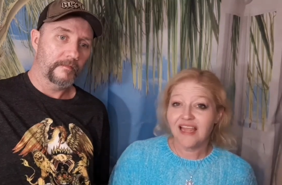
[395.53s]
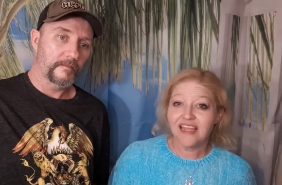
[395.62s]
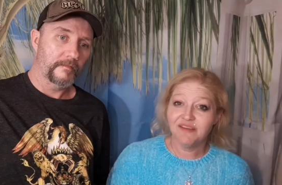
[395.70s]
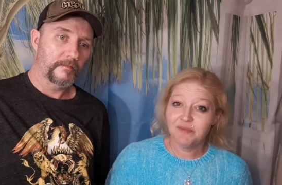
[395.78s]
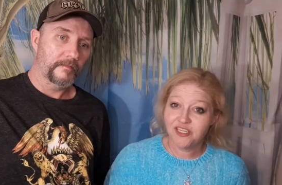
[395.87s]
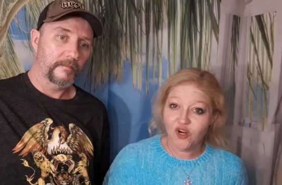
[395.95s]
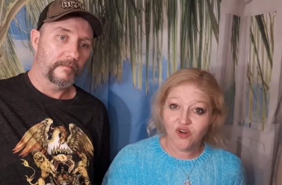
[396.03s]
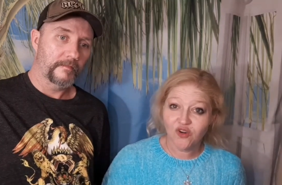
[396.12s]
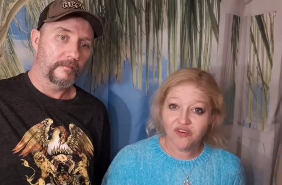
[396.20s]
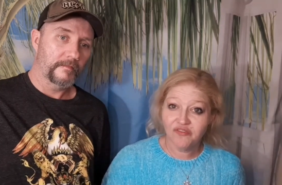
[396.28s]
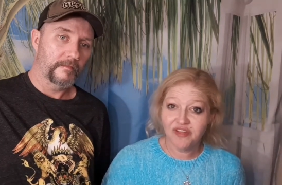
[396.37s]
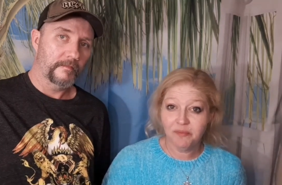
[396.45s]
Speaker 1: I give my
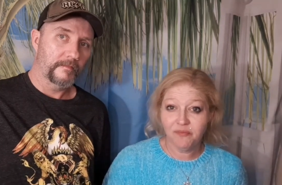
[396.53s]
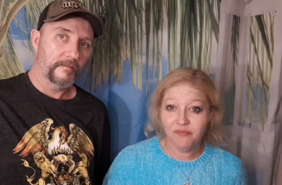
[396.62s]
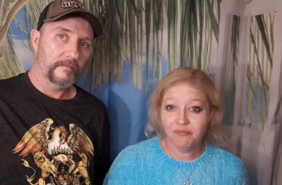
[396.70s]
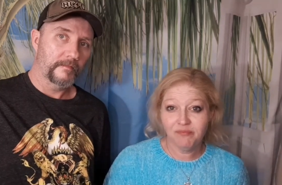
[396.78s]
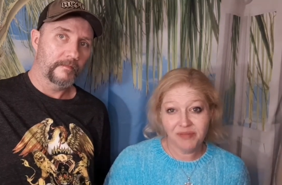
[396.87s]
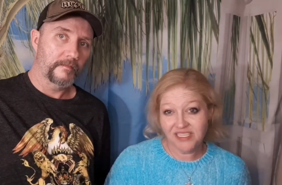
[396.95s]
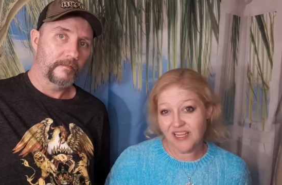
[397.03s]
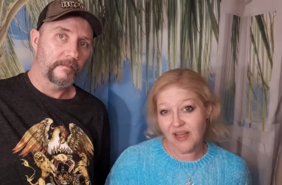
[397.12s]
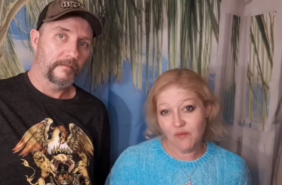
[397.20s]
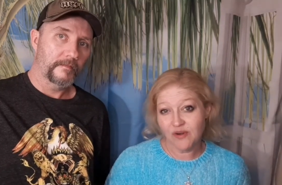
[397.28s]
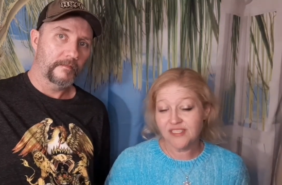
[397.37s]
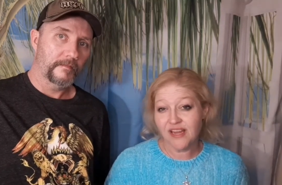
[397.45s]
daughter a fit because
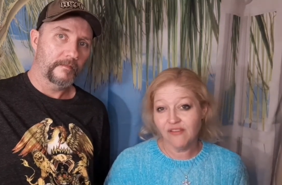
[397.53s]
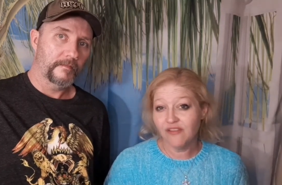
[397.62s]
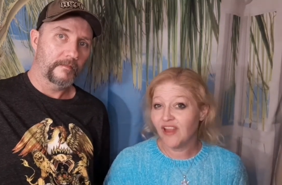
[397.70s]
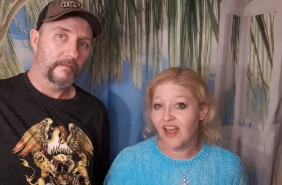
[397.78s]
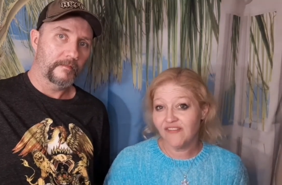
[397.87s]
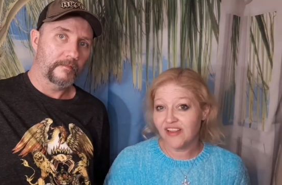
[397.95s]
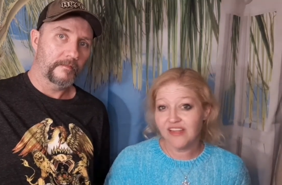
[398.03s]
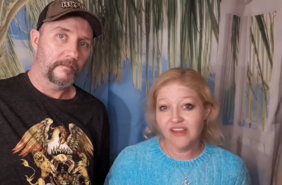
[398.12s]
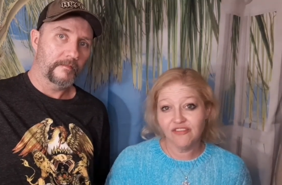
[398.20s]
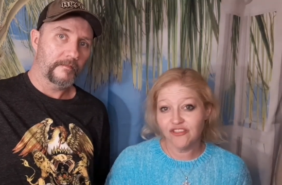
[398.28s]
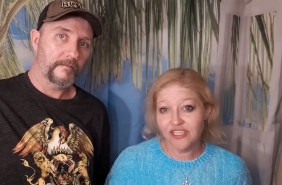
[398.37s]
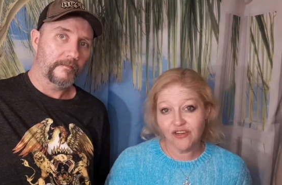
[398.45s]
I want to save her life. I
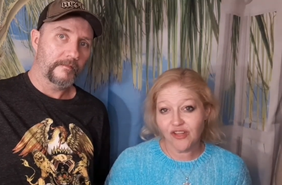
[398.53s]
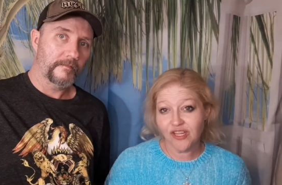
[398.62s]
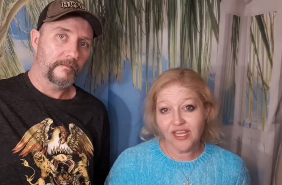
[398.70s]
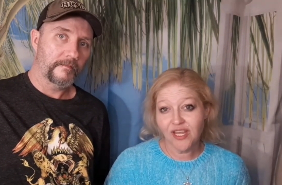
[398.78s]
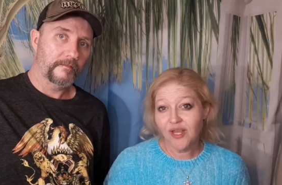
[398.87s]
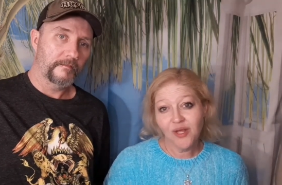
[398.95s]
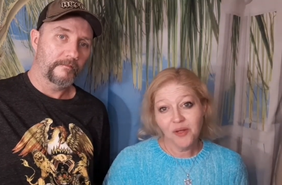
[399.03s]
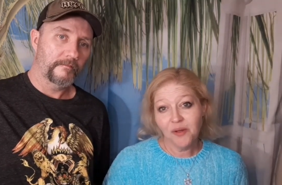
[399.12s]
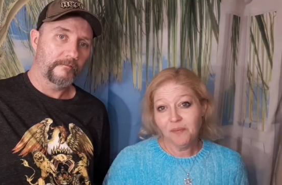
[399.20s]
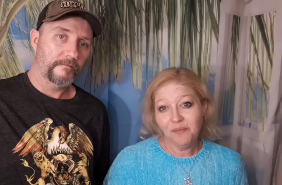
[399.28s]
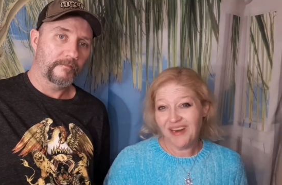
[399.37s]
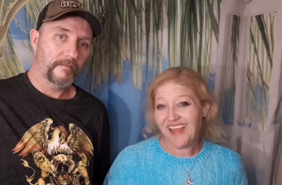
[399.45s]
love her dearly.
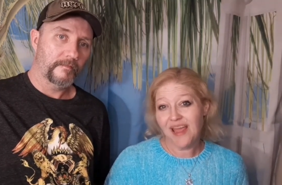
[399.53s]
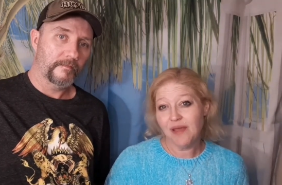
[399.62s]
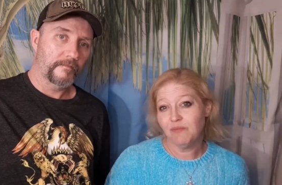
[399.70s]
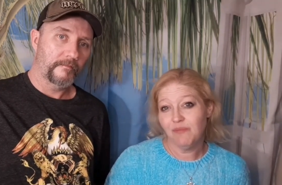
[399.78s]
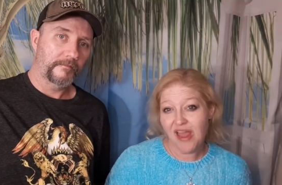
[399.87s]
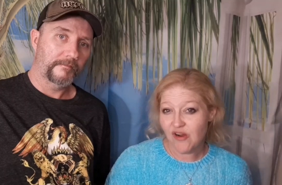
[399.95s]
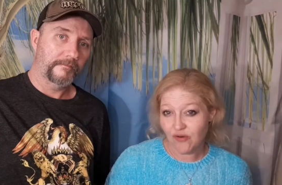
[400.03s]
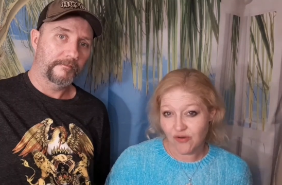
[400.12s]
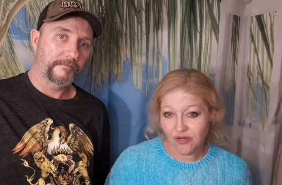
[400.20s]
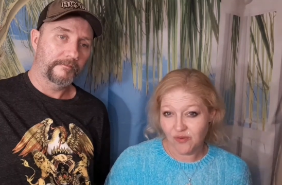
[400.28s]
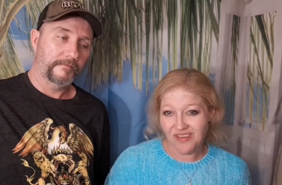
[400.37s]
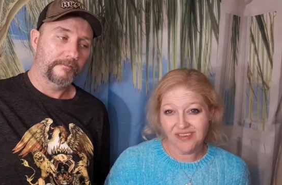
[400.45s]
But I can't make her
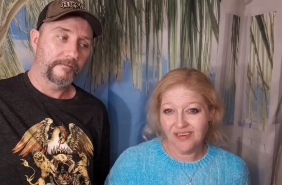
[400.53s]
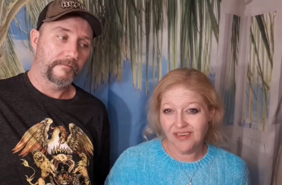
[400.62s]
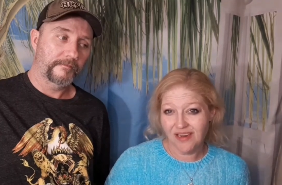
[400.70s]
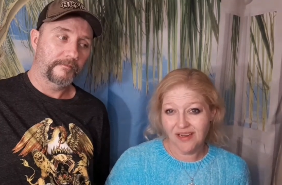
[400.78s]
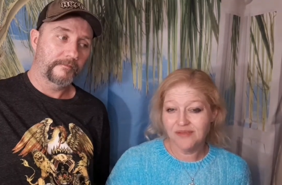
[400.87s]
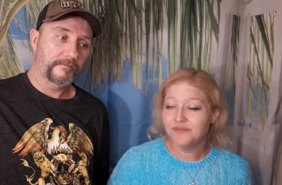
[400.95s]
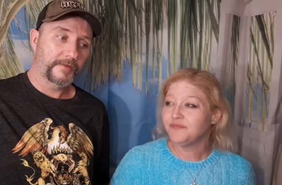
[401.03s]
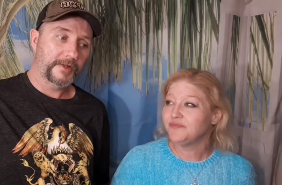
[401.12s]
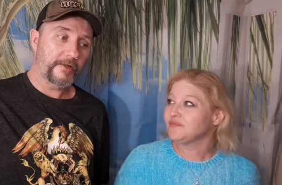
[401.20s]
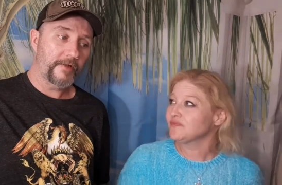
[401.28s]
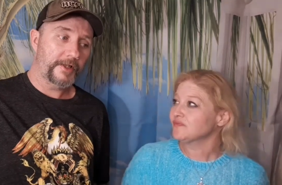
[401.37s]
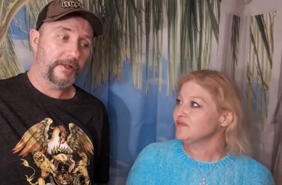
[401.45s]
do it you know.
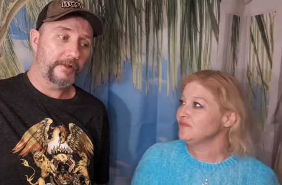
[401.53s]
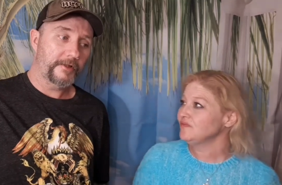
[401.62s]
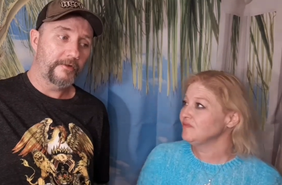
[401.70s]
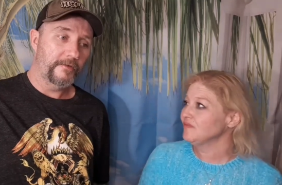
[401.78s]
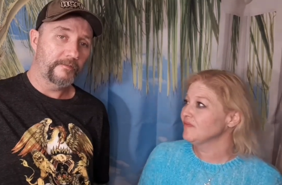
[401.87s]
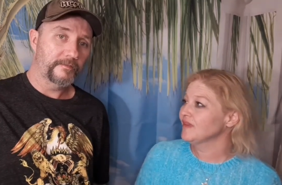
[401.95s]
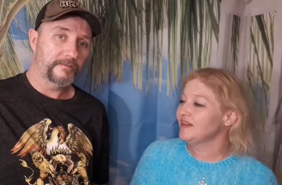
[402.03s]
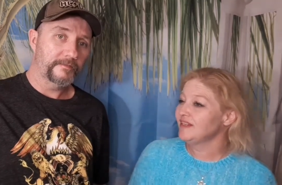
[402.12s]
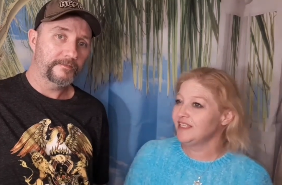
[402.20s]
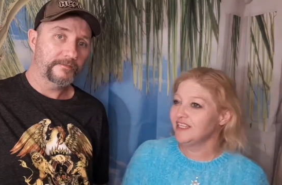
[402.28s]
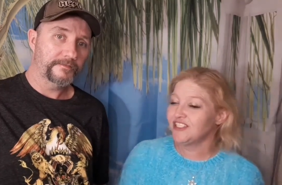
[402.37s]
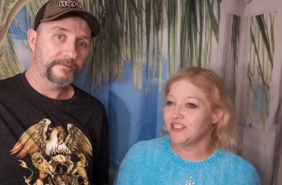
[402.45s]
Speaker 2: She'll hit you too.
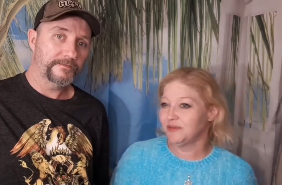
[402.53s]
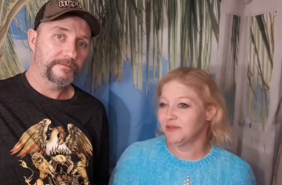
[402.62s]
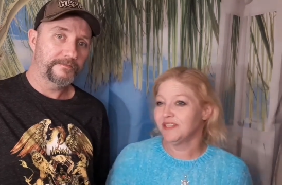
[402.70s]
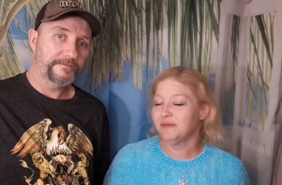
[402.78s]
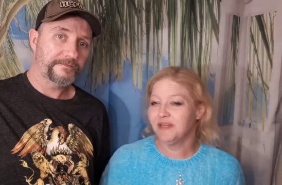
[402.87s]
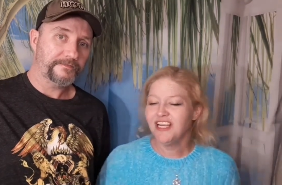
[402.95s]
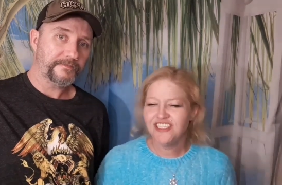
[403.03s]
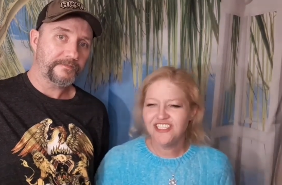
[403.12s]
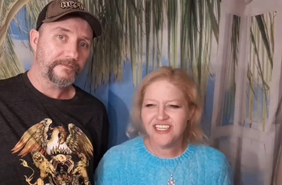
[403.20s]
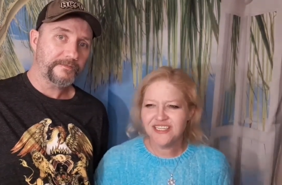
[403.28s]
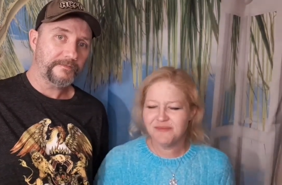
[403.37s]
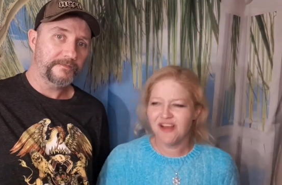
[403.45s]
Speaker 1: Yeah, she will.
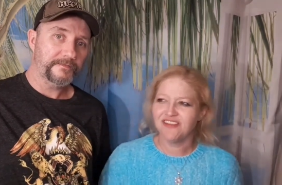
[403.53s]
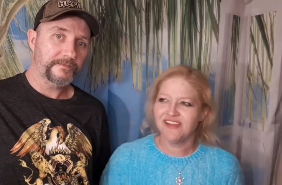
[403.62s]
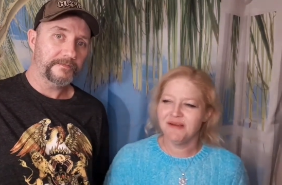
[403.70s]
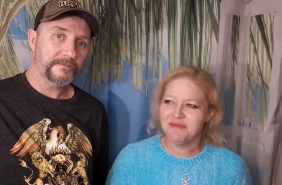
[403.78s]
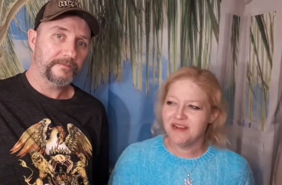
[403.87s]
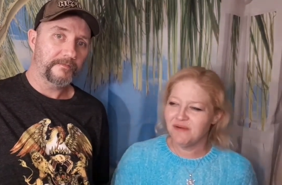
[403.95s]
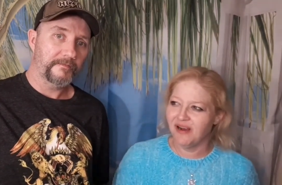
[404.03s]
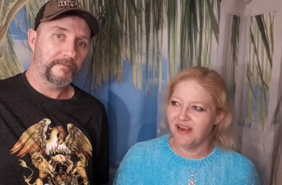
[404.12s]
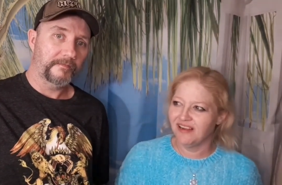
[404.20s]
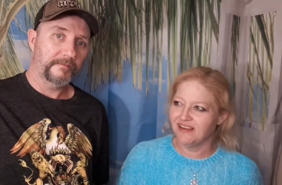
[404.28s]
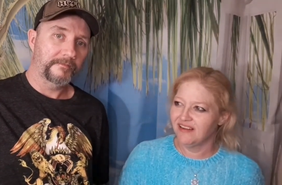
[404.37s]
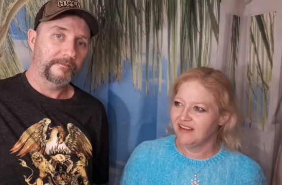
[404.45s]
She hits me all the time
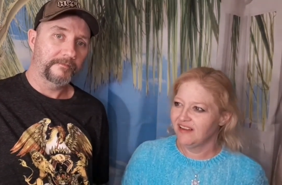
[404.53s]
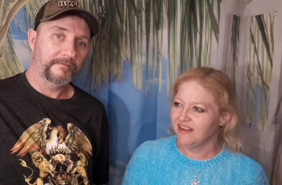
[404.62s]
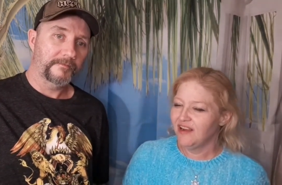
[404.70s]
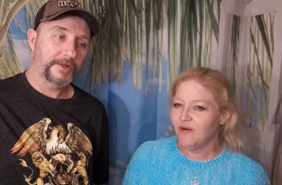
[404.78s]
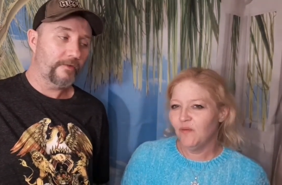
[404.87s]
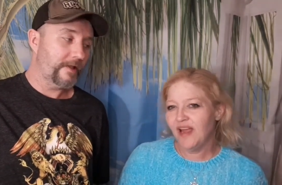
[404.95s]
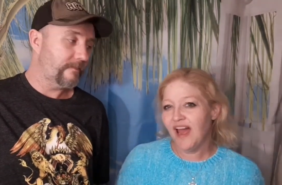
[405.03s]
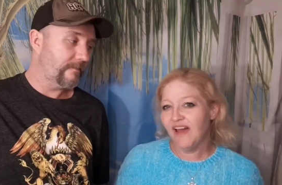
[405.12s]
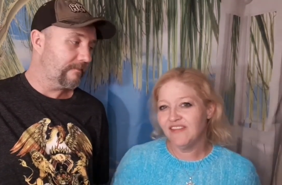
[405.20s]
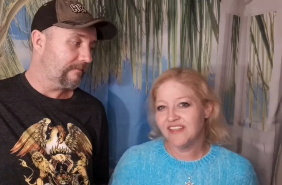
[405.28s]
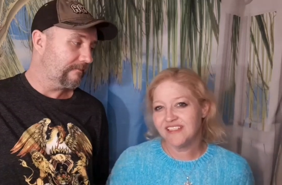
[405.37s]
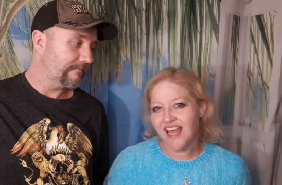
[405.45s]
anyway. We
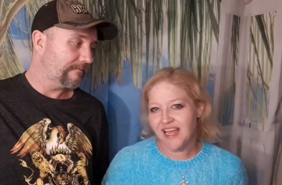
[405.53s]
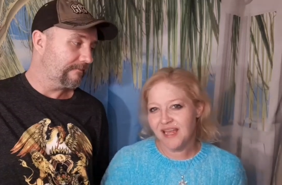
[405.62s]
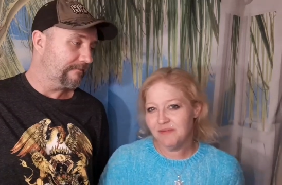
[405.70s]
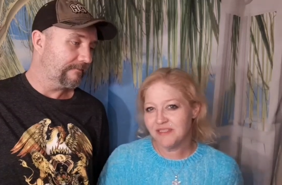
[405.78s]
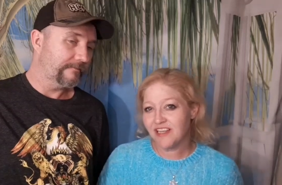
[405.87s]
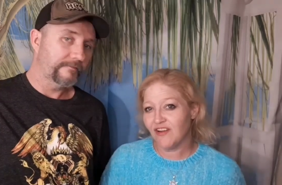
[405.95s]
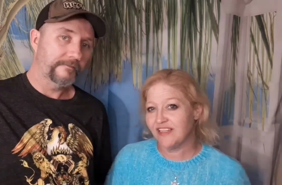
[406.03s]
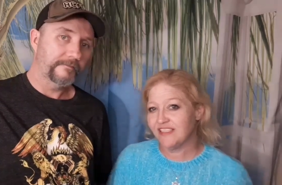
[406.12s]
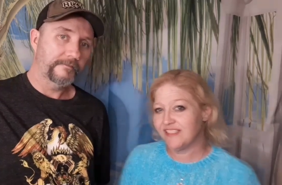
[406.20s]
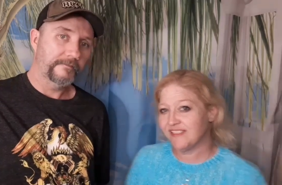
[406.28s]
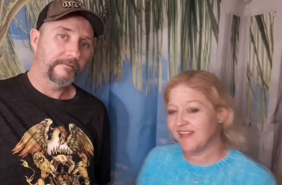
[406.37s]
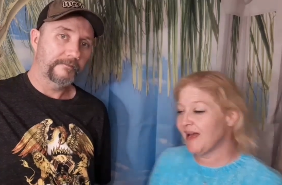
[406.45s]
have this game. It's called.
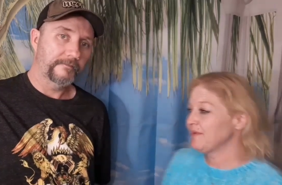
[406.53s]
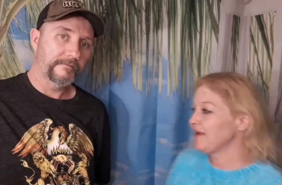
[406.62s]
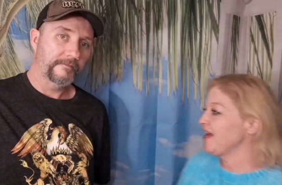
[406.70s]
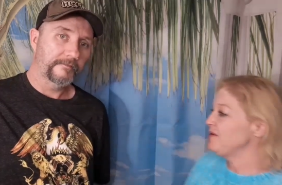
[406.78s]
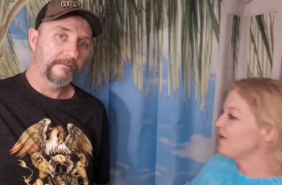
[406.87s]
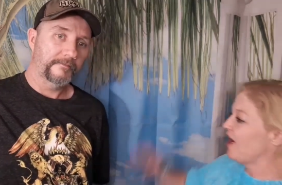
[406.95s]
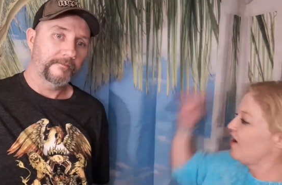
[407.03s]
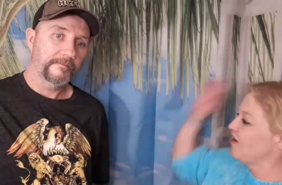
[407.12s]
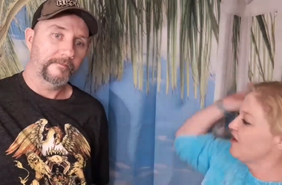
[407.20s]
It's a slap game where I